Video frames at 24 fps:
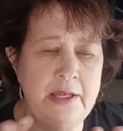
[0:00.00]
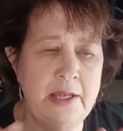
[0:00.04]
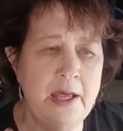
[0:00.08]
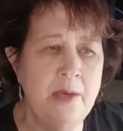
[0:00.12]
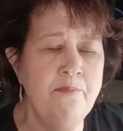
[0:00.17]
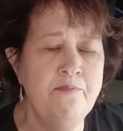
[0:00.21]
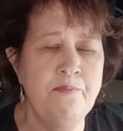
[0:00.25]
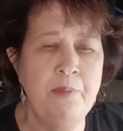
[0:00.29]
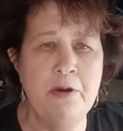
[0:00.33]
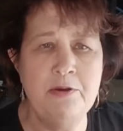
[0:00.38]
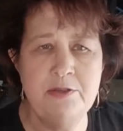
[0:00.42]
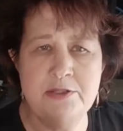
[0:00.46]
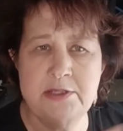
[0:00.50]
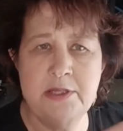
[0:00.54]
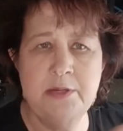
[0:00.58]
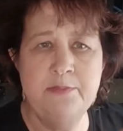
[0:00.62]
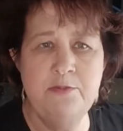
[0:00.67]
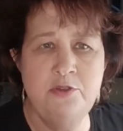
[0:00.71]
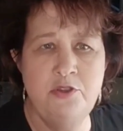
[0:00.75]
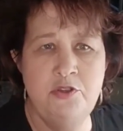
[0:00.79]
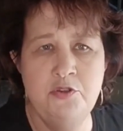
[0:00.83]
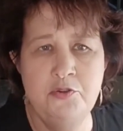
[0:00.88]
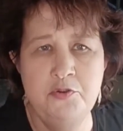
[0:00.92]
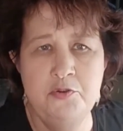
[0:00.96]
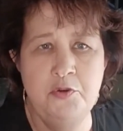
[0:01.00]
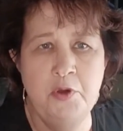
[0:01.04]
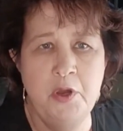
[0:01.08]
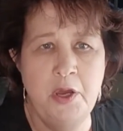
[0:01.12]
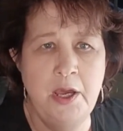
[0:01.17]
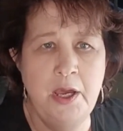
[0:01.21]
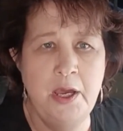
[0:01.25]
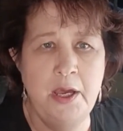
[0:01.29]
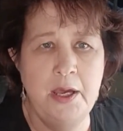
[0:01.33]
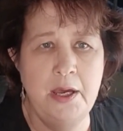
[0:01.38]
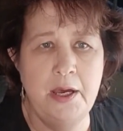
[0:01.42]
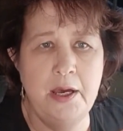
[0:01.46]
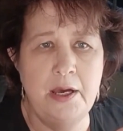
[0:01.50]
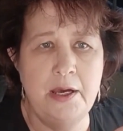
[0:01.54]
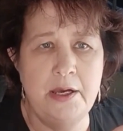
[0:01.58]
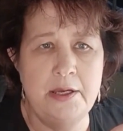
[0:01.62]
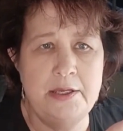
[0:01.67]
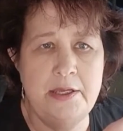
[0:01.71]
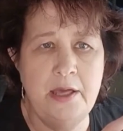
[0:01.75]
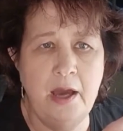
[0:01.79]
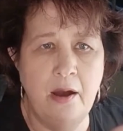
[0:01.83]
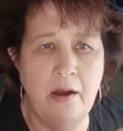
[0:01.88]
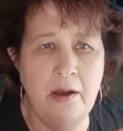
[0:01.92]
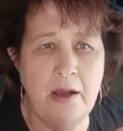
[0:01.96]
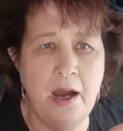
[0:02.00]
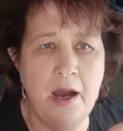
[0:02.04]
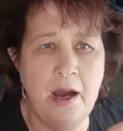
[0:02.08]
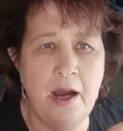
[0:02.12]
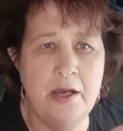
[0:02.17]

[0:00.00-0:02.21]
I post them to Yaga.